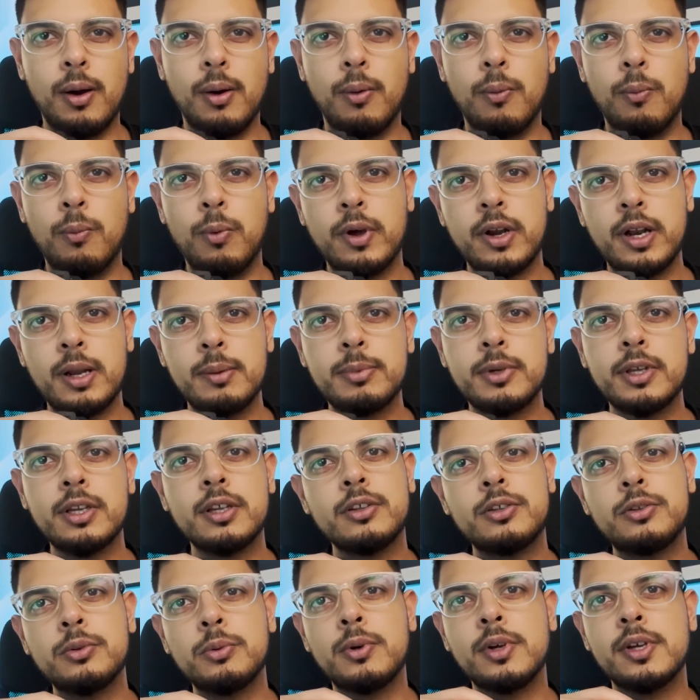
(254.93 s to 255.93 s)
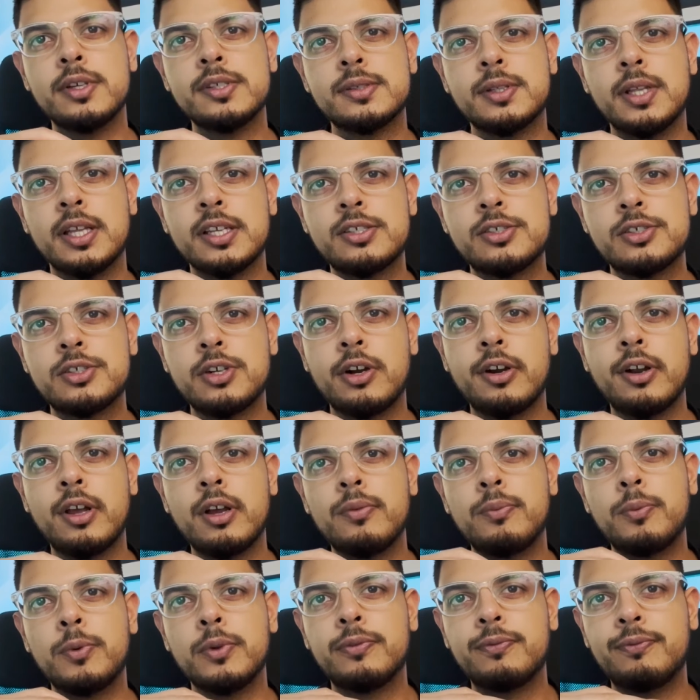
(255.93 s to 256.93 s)
what I'm going to do is let's start
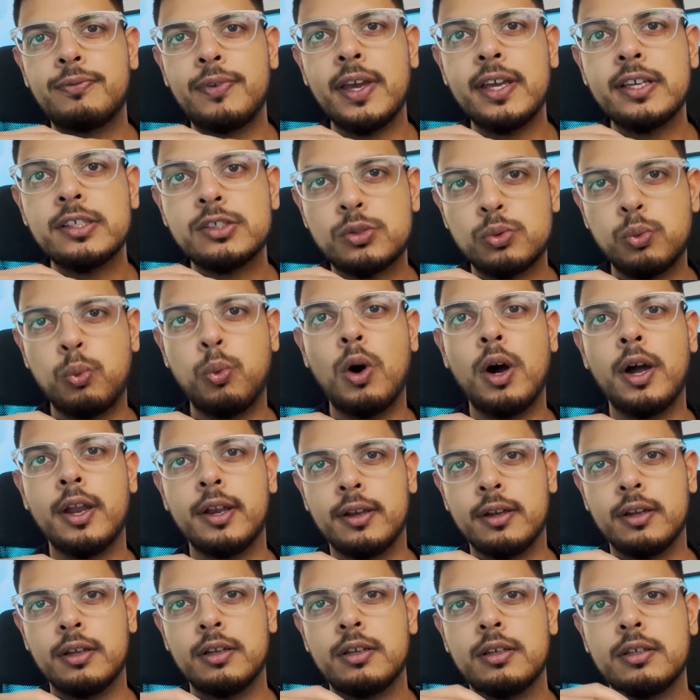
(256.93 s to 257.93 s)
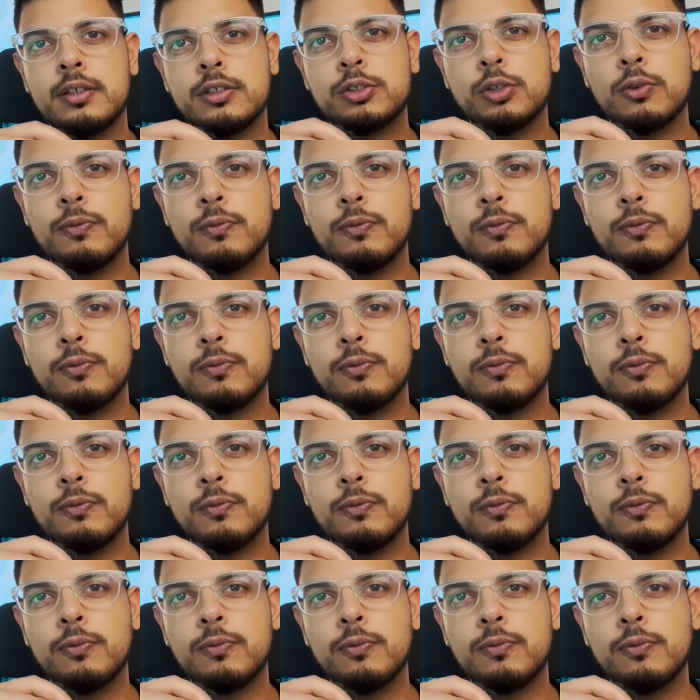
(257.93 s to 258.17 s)
off with phase 1. So